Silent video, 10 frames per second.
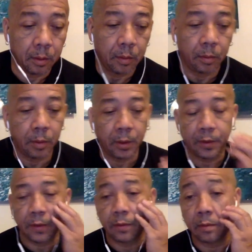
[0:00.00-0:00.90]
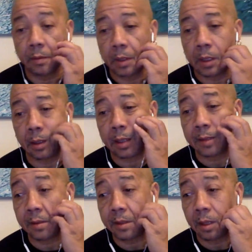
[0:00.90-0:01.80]
we just, as I
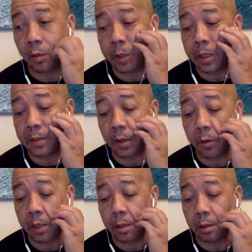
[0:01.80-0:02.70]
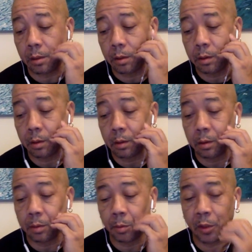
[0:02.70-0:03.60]
say, a win is a win.
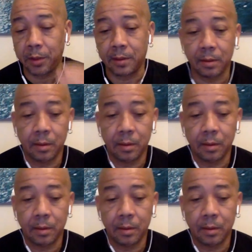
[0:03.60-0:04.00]
But